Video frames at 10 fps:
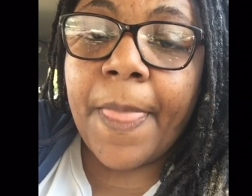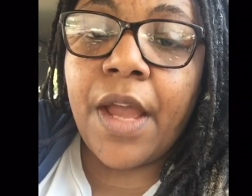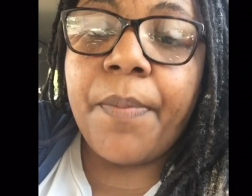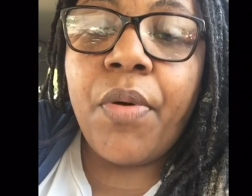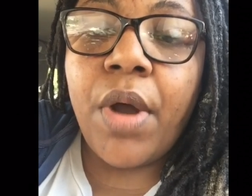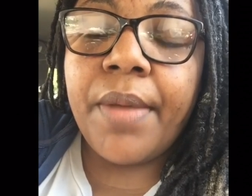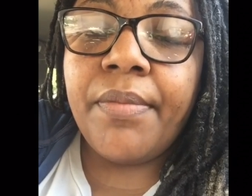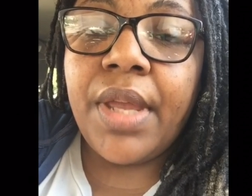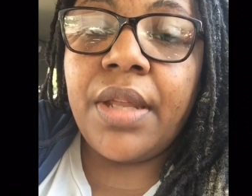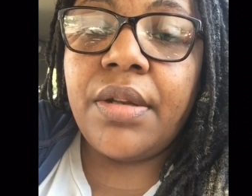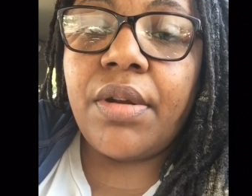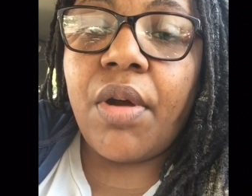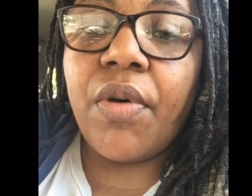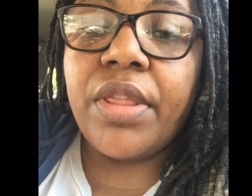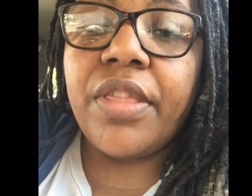appointment
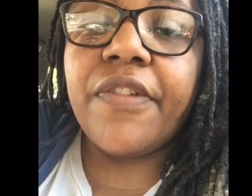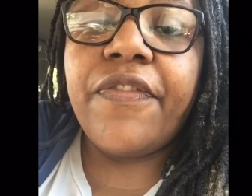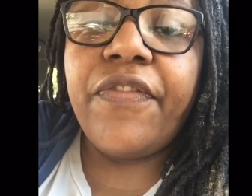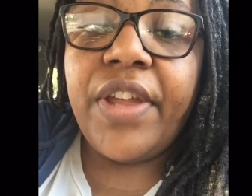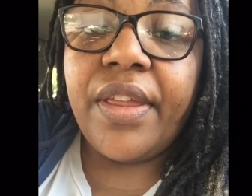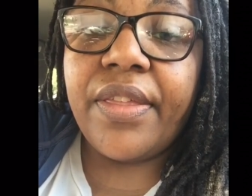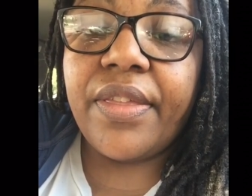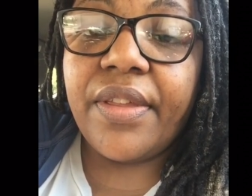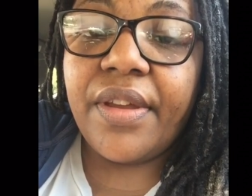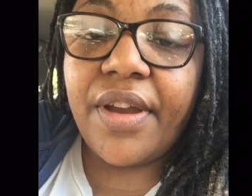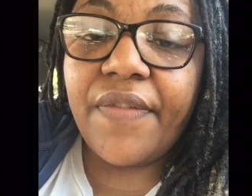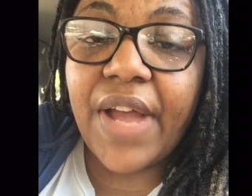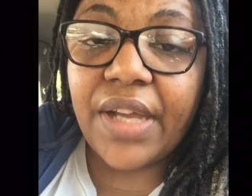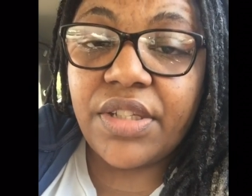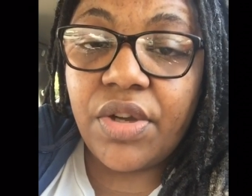on the 5th of
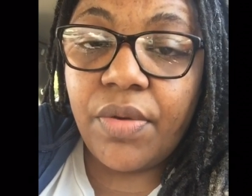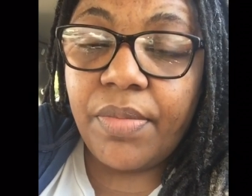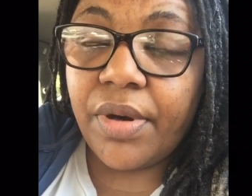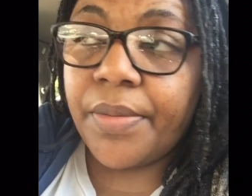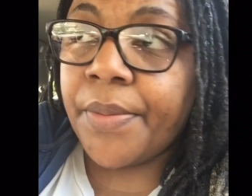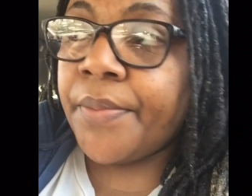October.